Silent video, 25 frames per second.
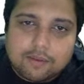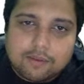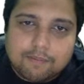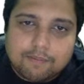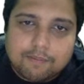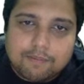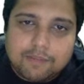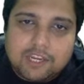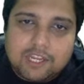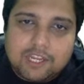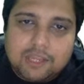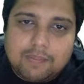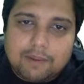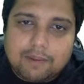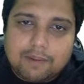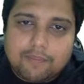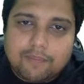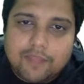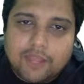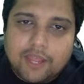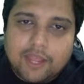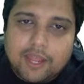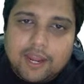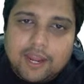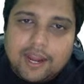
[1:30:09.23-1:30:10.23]

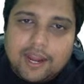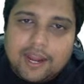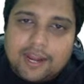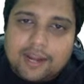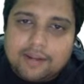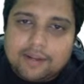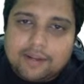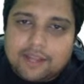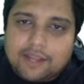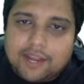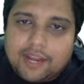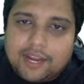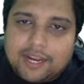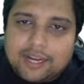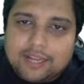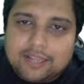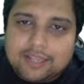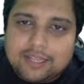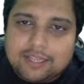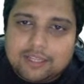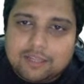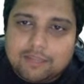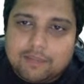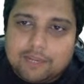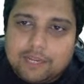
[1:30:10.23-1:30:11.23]
Minimum and greater
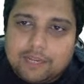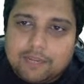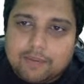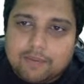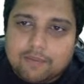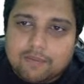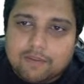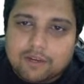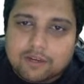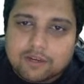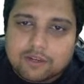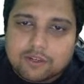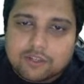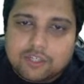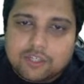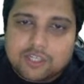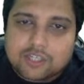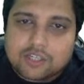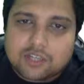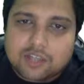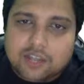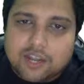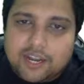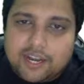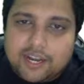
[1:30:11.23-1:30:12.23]
than the minimum one.
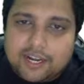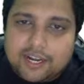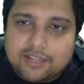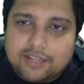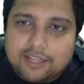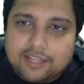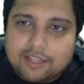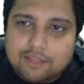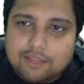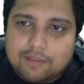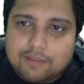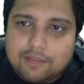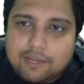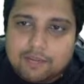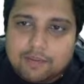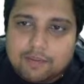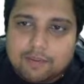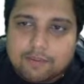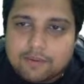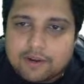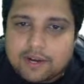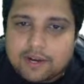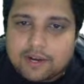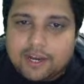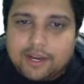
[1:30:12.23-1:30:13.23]
Just greater than the
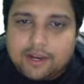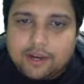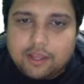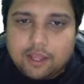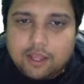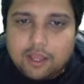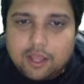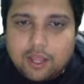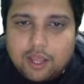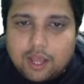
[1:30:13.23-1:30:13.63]
minimum, right?